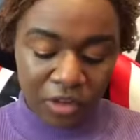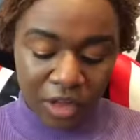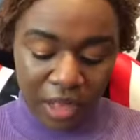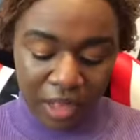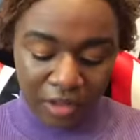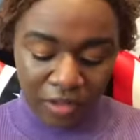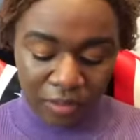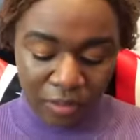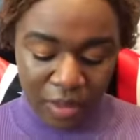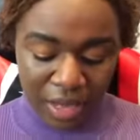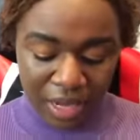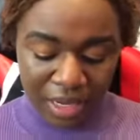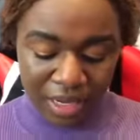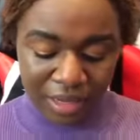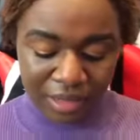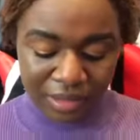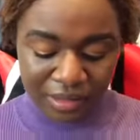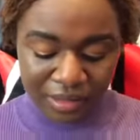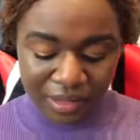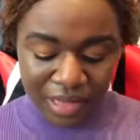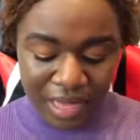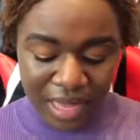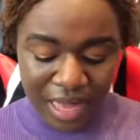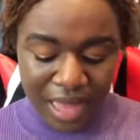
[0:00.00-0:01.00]

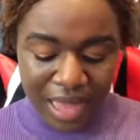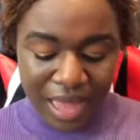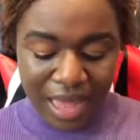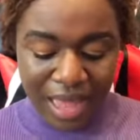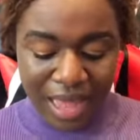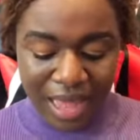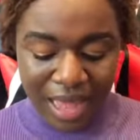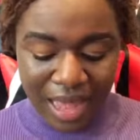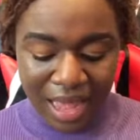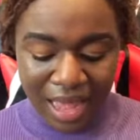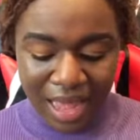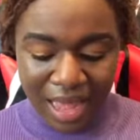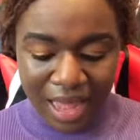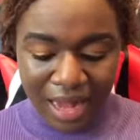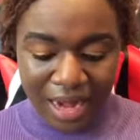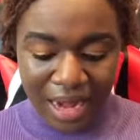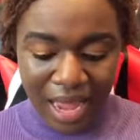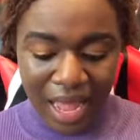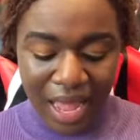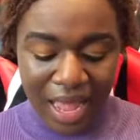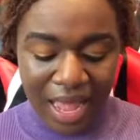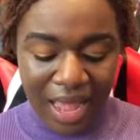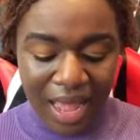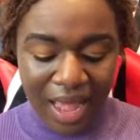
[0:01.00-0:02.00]
Cosmetics. And
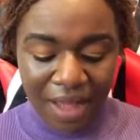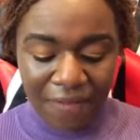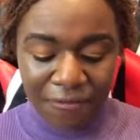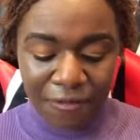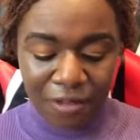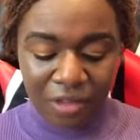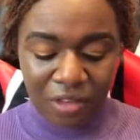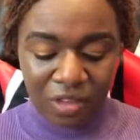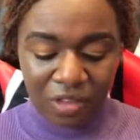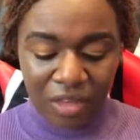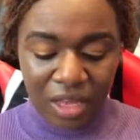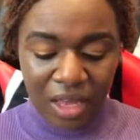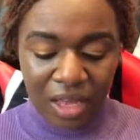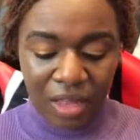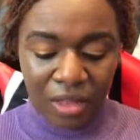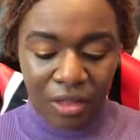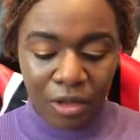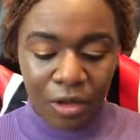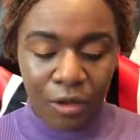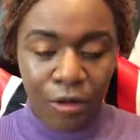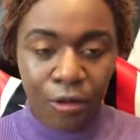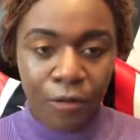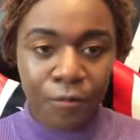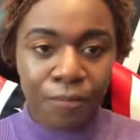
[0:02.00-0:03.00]
I have to say
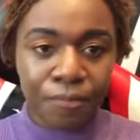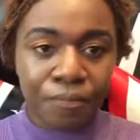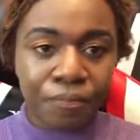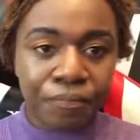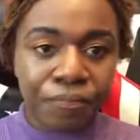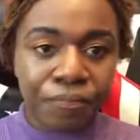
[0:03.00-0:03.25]
though,